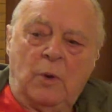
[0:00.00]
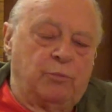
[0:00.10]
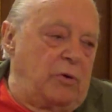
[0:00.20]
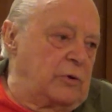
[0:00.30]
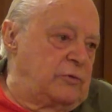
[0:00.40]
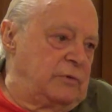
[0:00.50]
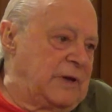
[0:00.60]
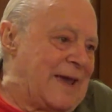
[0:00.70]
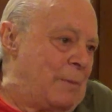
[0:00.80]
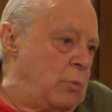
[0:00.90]
Procter &
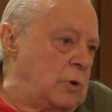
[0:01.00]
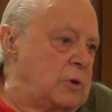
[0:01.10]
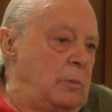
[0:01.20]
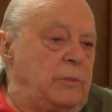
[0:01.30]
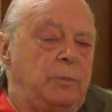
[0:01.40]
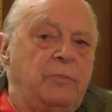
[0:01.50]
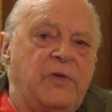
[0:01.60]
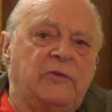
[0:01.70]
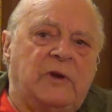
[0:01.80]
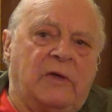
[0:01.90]
Gamble company,
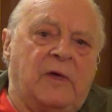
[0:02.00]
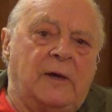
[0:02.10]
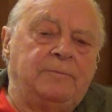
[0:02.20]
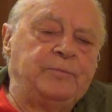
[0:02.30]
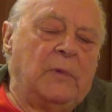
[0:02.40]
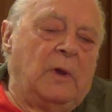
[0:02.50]
things like that.